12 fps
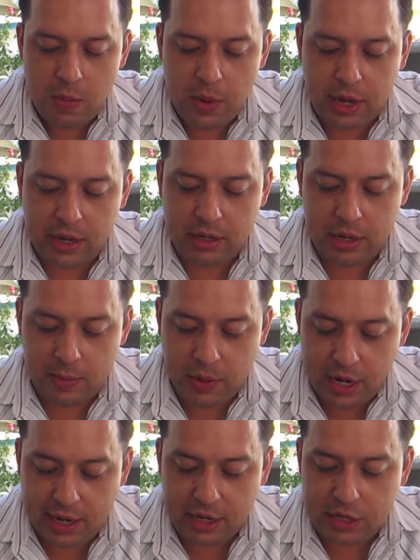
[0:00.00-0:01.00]
But
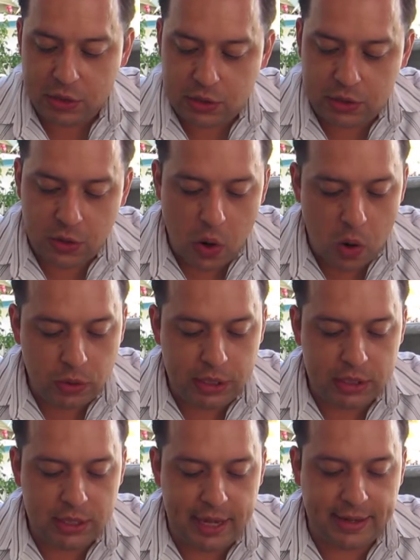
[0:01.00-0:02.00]
it can do so only
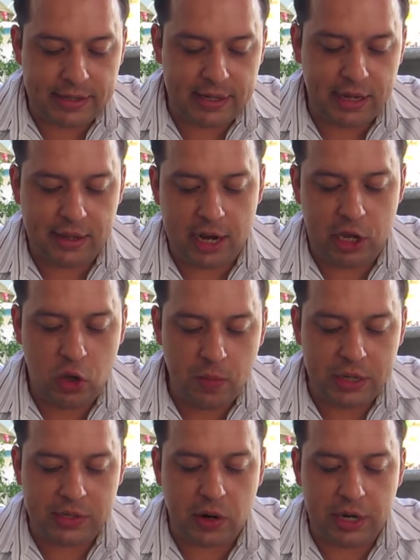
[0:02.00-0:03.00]
to the extent that
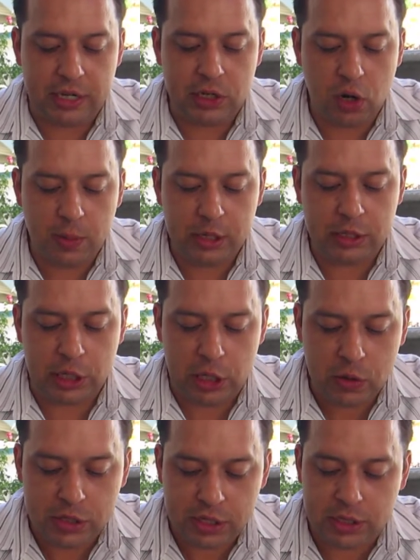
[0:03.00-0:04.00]
humans are determined to
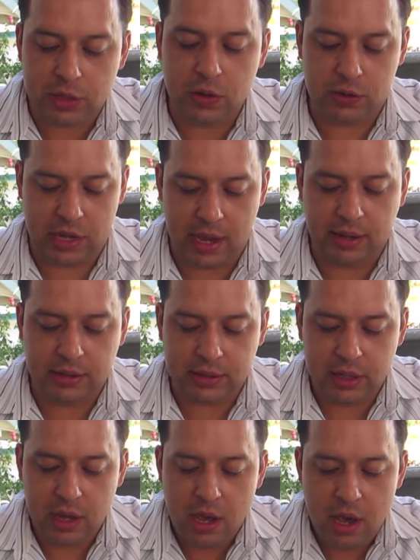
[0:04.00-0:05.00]
use it to those ends.